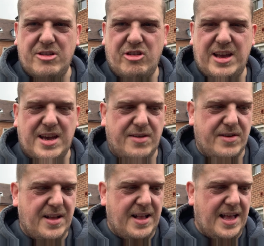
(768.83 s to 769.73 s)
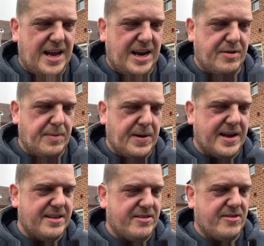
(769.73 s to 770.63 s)
chain cover. Anyway,
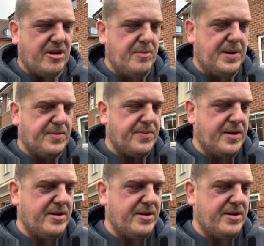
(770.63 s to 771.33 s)
back into time lapse